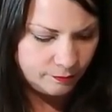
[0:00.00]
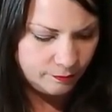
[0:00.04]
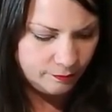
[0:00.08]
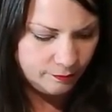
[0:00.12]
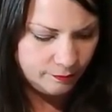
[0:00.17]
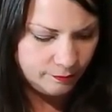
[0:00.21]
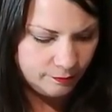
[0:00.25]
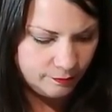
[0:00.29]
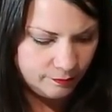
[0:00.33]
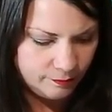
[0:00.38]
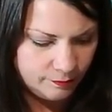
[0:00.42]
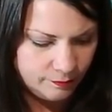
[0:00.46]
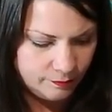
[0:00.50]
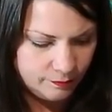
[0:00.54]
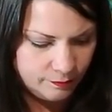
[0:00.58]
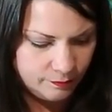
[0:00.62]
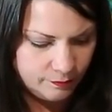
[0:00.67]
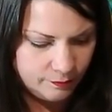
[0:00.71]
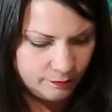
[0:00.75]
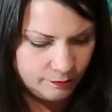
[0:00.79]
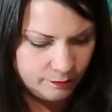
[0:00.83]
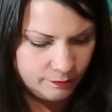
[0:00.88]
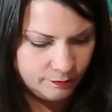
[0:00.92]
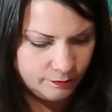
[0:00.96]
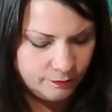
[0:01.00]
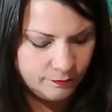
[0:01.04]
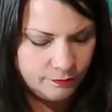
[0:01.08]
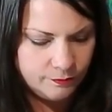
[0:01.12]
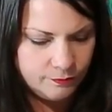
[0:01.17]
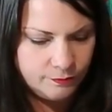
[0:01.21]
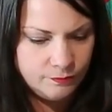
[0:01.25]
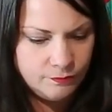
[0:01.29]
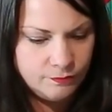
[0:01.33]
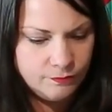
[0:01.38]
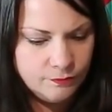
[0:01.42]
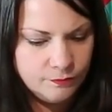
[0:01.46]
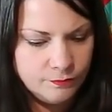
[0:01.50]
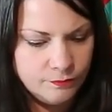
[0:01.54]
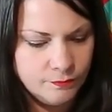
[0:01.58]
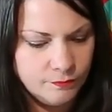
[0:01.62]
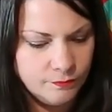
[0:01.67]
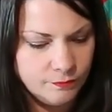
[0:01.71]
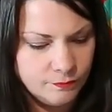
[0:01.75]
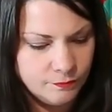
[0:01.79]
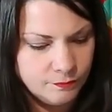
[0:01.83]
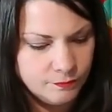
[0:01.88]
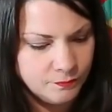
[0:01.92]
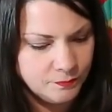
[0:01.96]

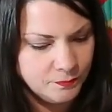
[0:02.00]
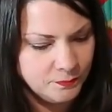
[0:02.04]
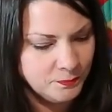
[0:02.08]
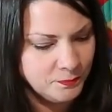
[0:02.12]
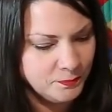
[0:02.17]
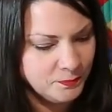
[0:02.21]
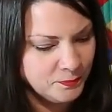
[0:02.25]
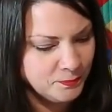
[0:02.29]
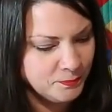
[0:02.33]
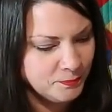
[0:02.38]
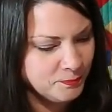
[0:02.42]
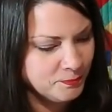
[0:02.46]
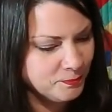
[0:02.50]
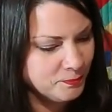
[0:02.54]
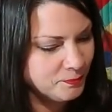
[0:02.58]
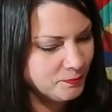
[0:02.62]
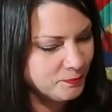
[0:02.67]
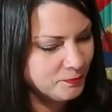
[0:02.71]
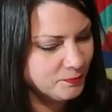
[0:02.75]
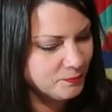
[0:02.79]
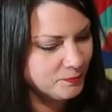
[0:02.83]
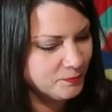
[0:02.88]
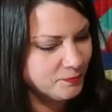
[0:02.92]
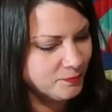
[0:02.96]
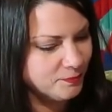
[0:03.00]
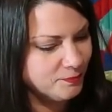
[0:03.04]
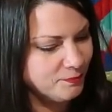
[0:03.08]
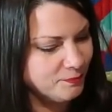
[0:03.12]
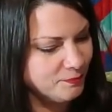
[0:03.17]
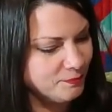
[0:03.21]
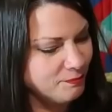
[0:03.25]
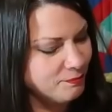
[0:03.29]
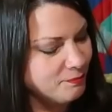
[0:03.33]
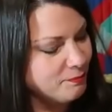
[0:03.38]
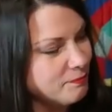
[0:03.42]
The person shown says nothing.